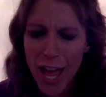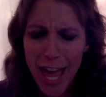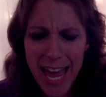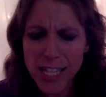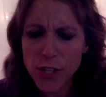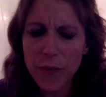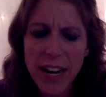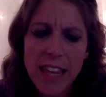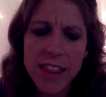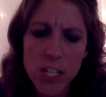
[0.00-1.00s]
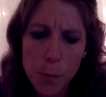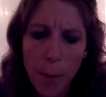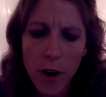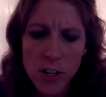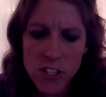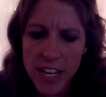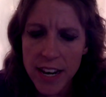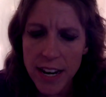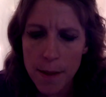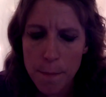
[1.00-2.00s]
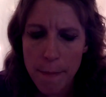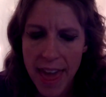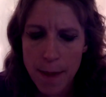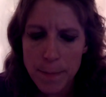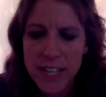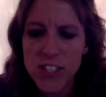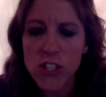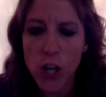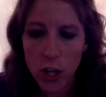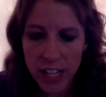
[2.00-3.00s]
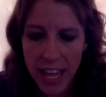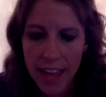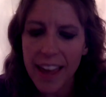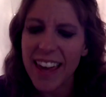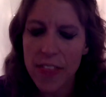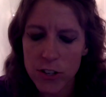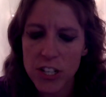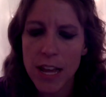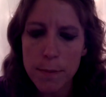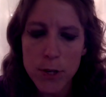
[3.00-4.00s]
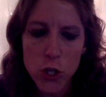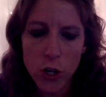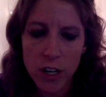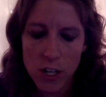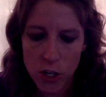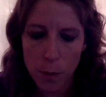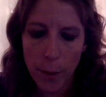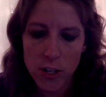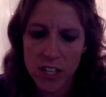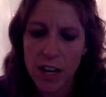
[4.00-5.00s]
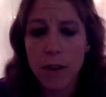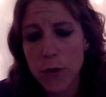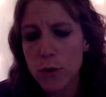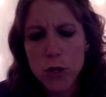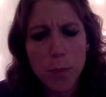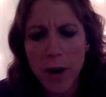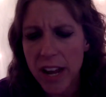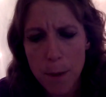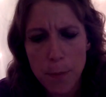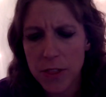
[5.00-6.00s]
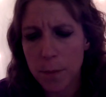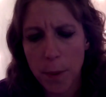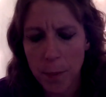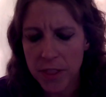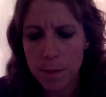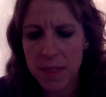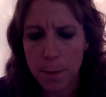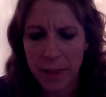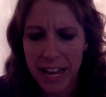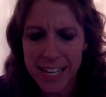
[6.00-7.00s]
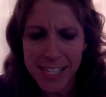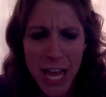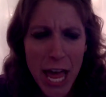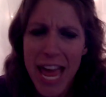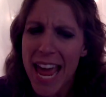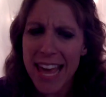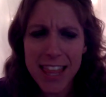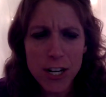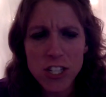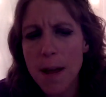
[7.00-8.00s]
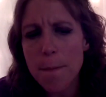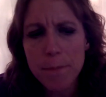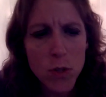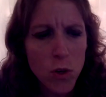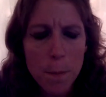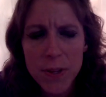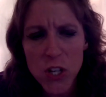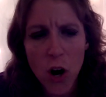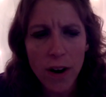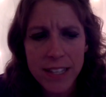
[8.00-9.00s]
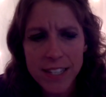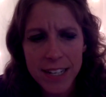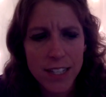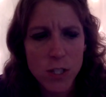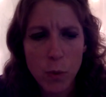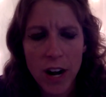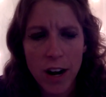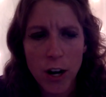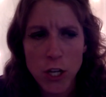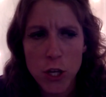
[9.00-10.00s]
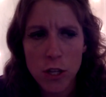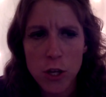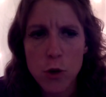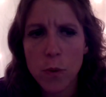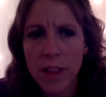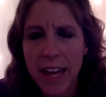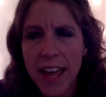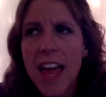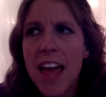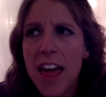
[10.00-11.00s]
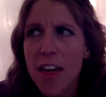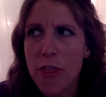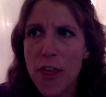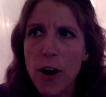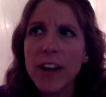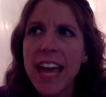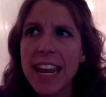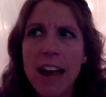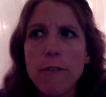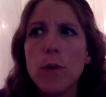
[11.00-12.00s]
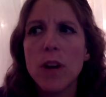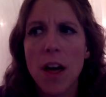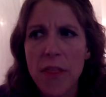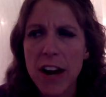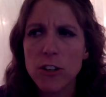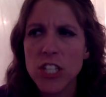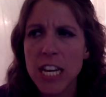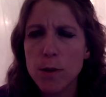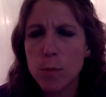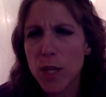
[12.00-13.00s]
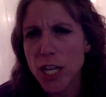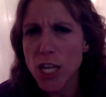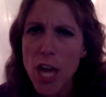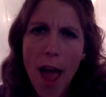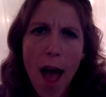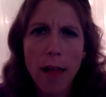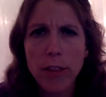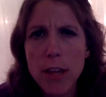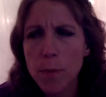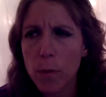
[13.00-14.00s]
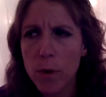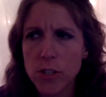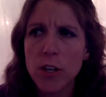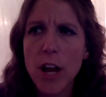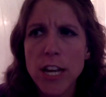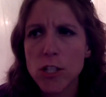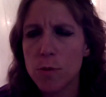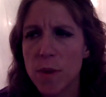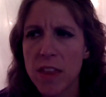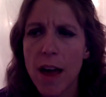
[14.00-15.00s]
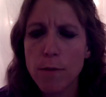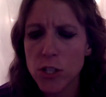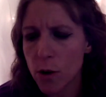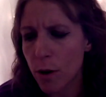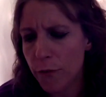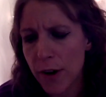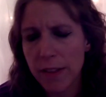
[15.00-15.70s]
It's funny, this person may be sulking. Again, there's an immaturity to your person, and if you do break up with them or put them in their place, there's some sort of bizarre incidents where you like, they're getting everyone on their team to be like, yeah, Libra wasn't nice to me, and that was so unfair.